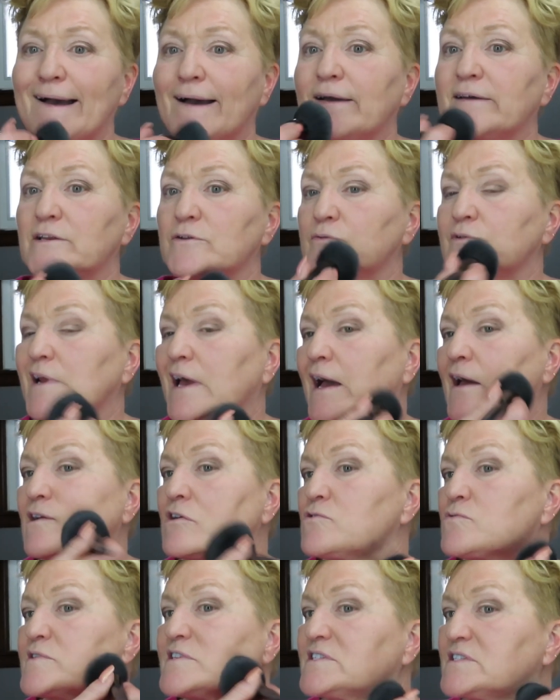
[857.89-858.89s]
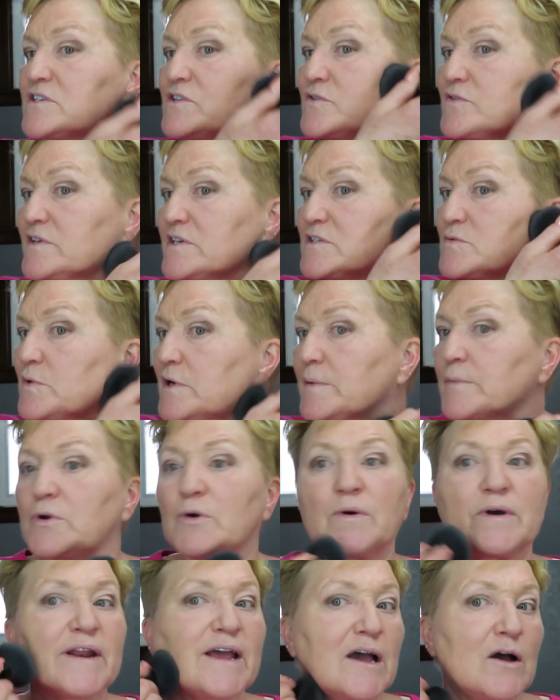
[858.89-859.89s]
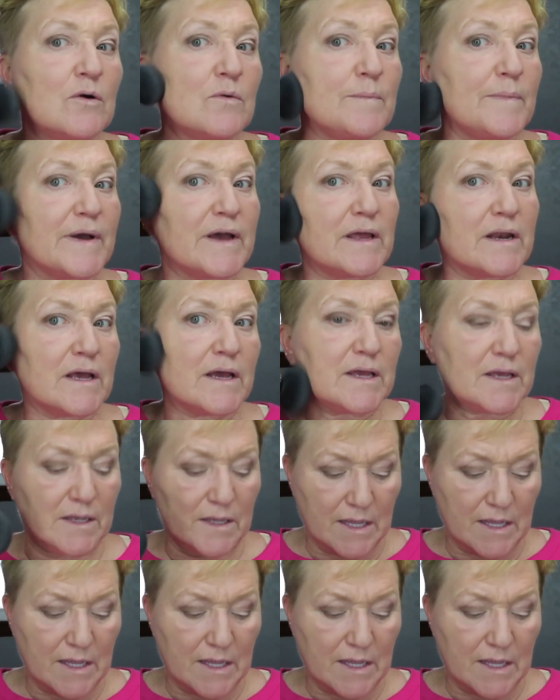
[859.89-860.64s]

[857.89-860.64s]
I do not always do this when I'm going out, but